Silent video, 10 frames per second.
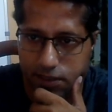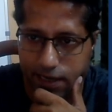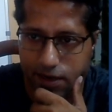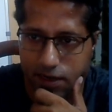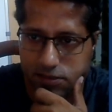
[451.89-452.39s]

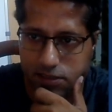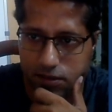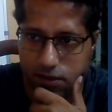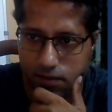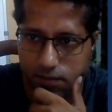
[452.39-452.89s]
10 less
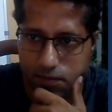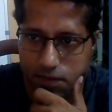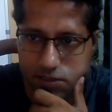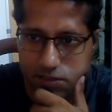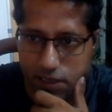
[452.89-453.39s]
than the number
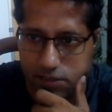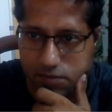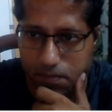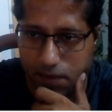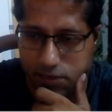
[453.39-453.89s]
means
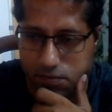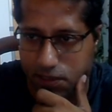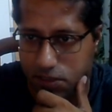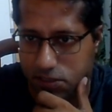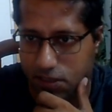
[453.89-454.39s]
x
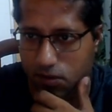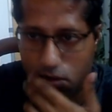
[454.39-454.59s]
minus 10.